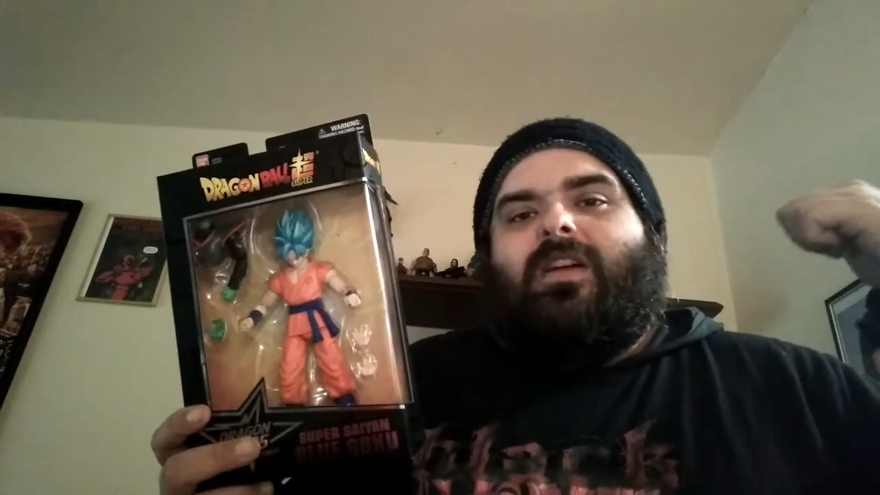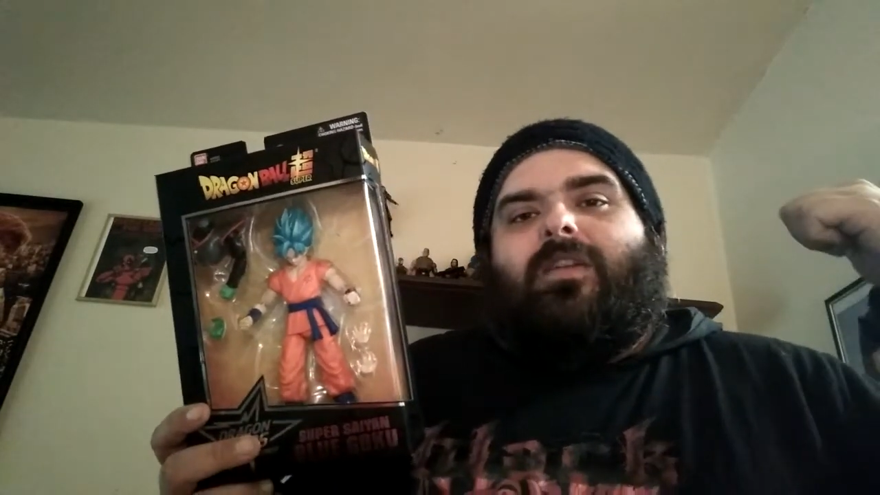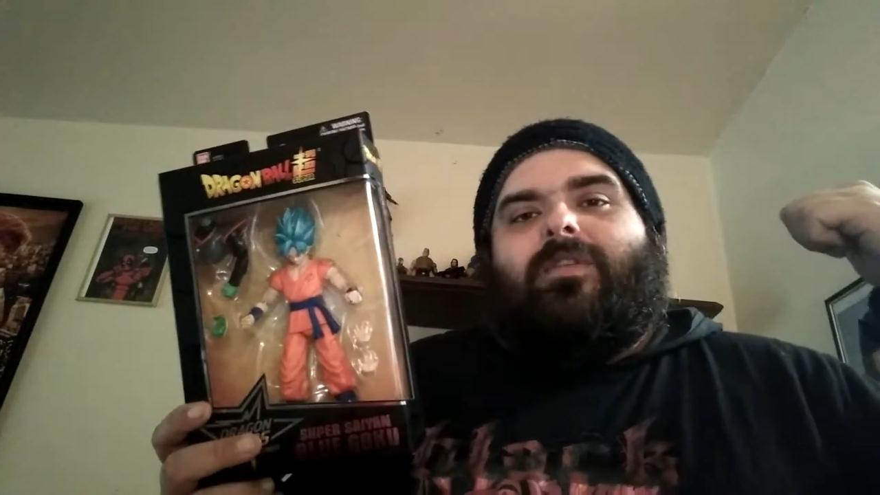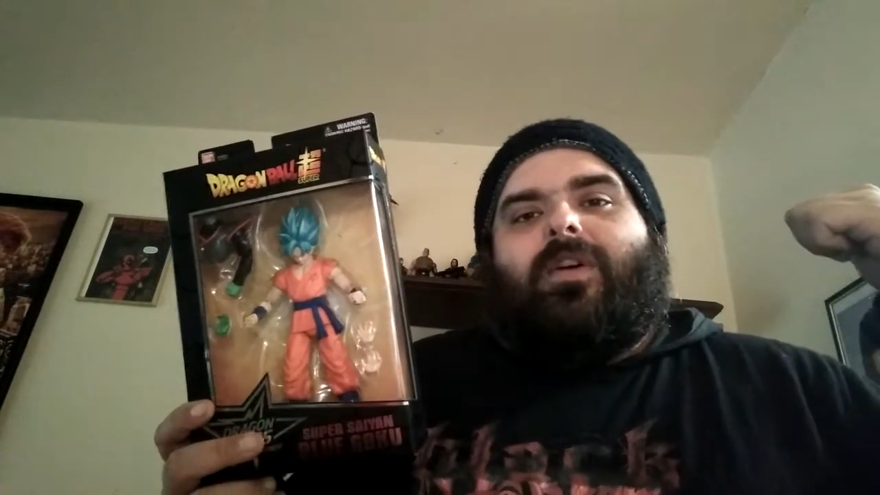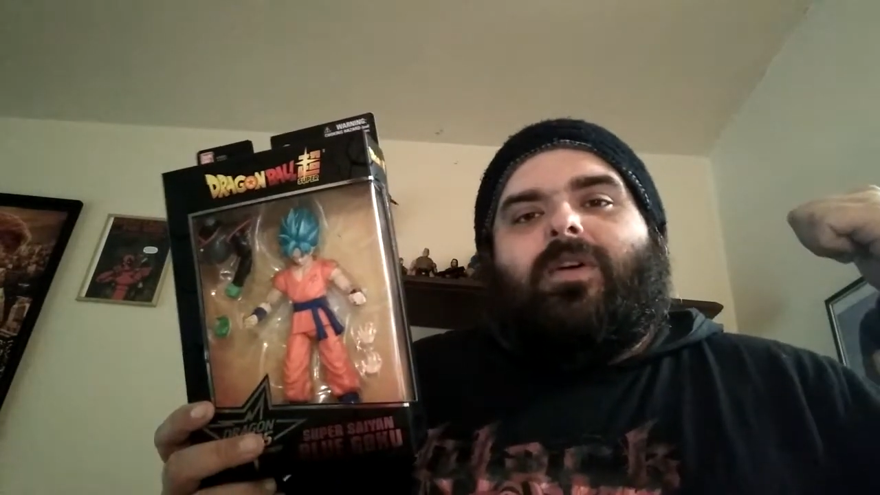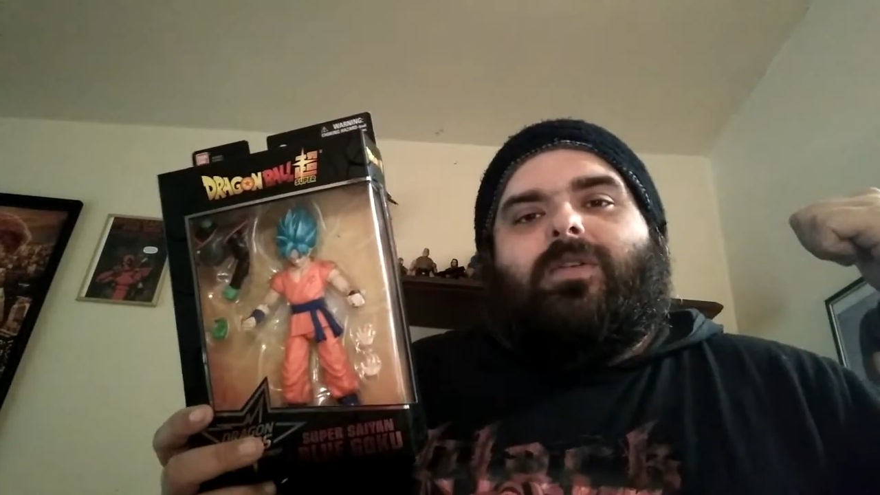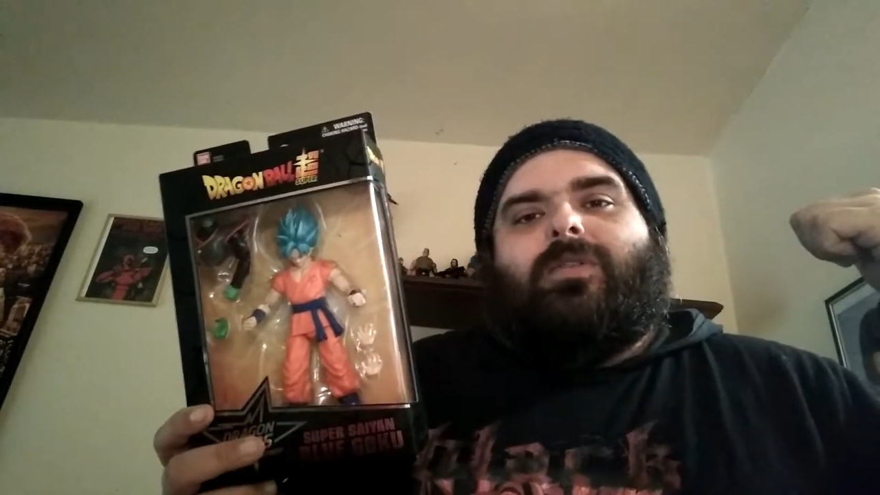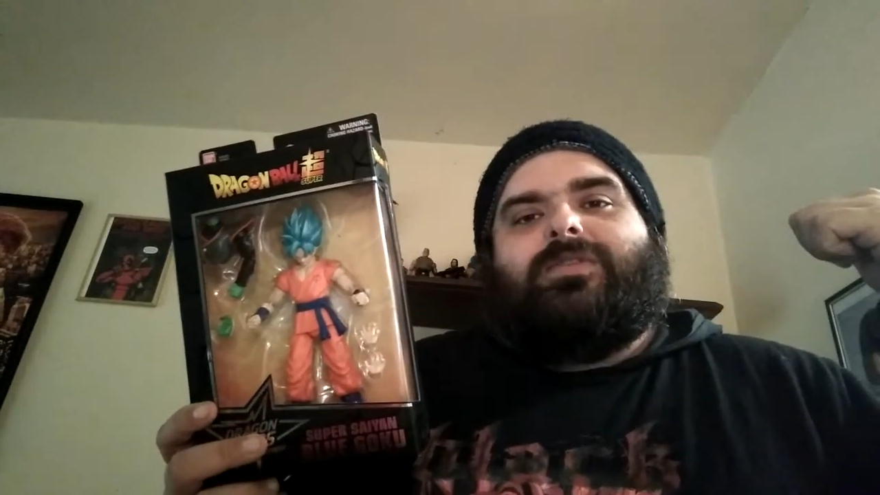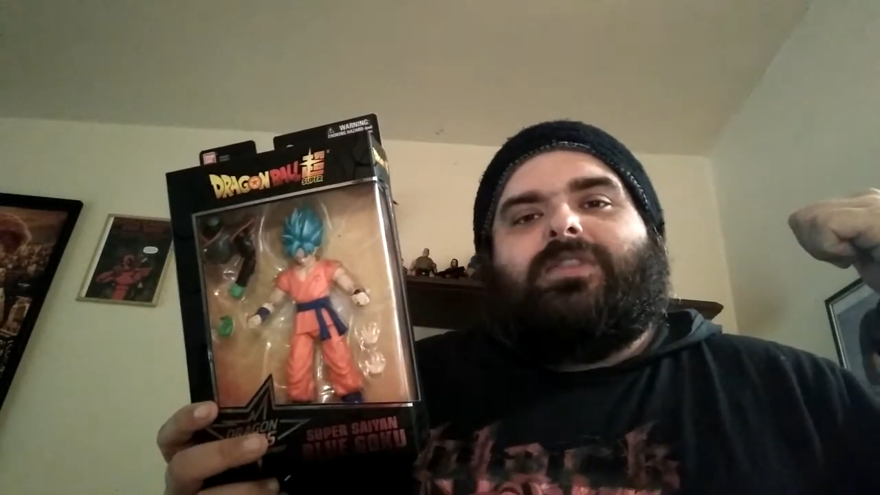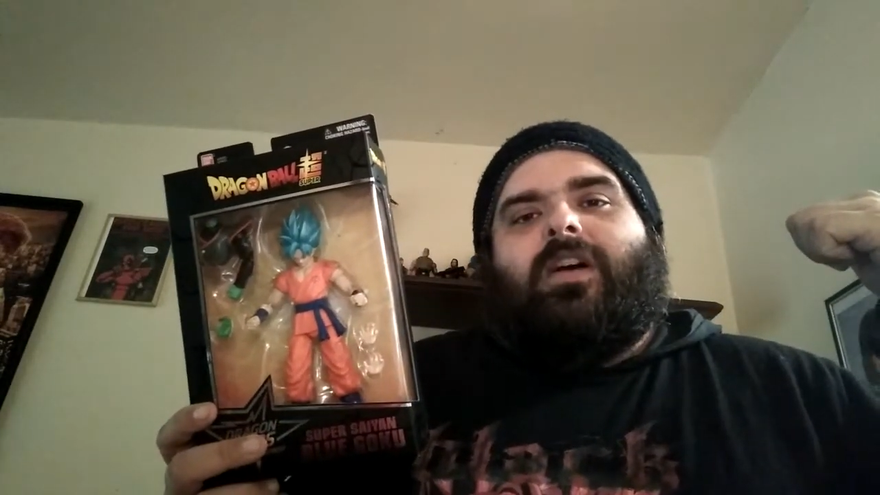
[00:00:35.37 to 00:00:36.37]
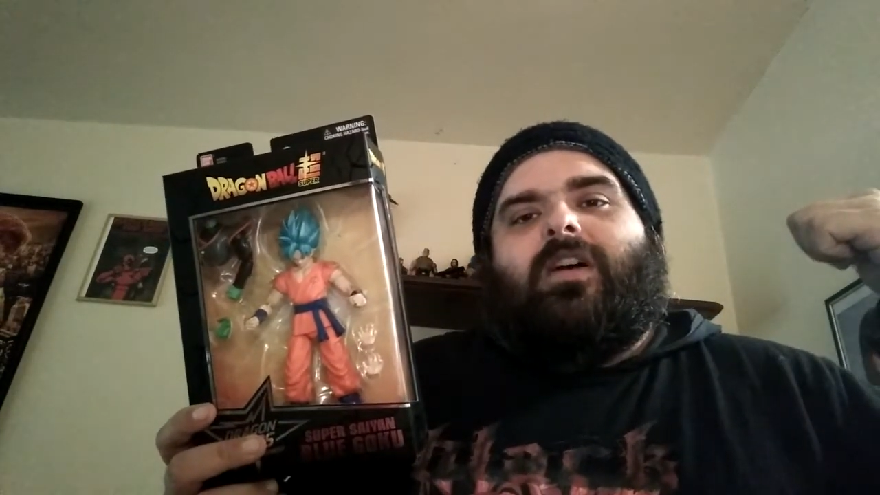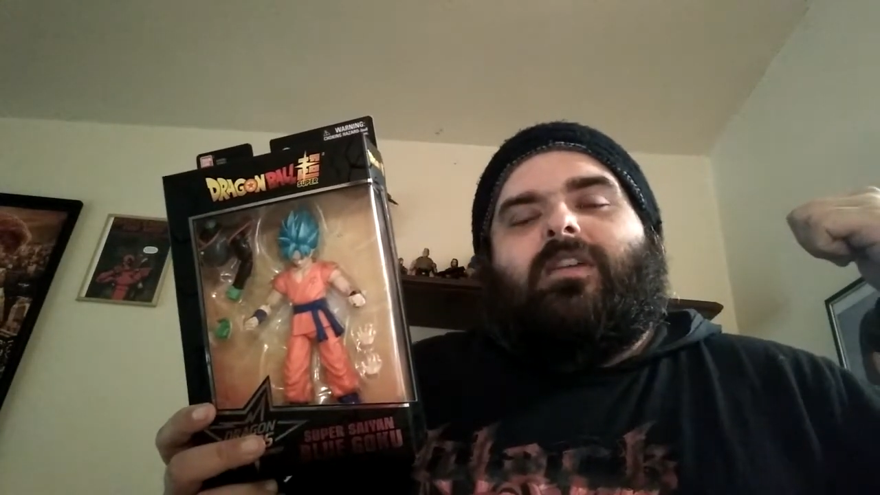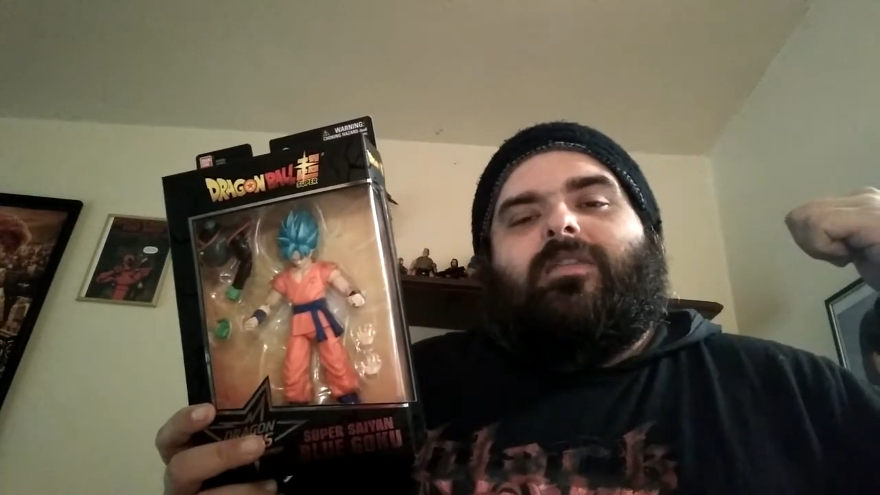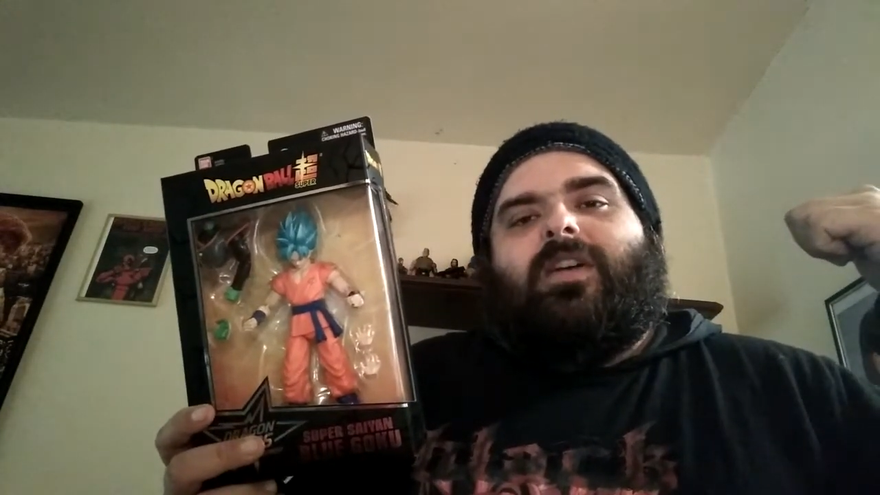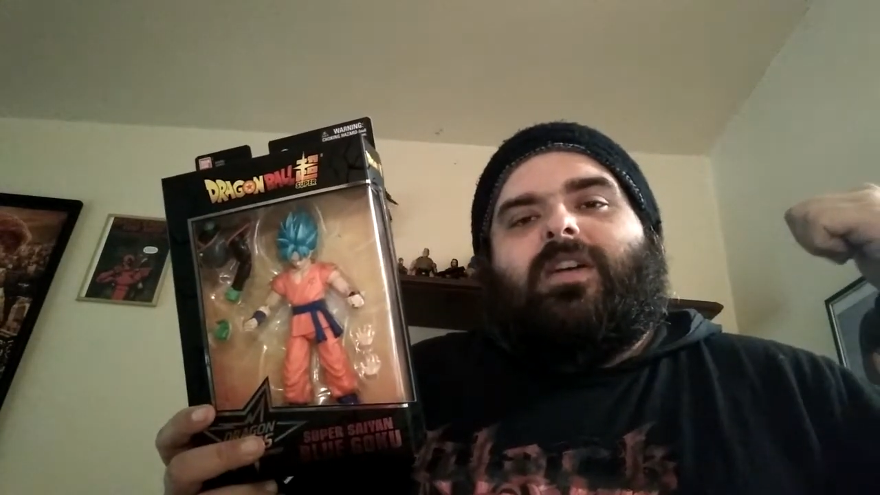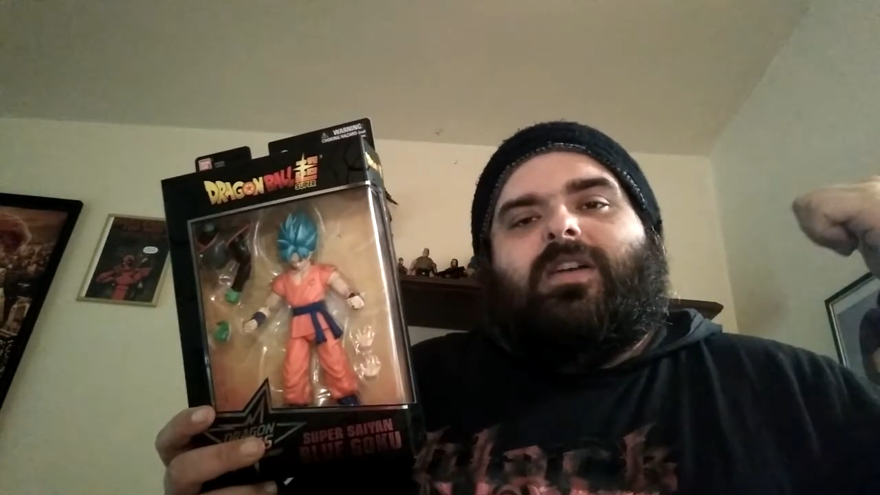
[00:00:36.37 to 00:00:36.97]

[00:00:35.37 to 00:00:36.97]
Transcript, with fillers: those of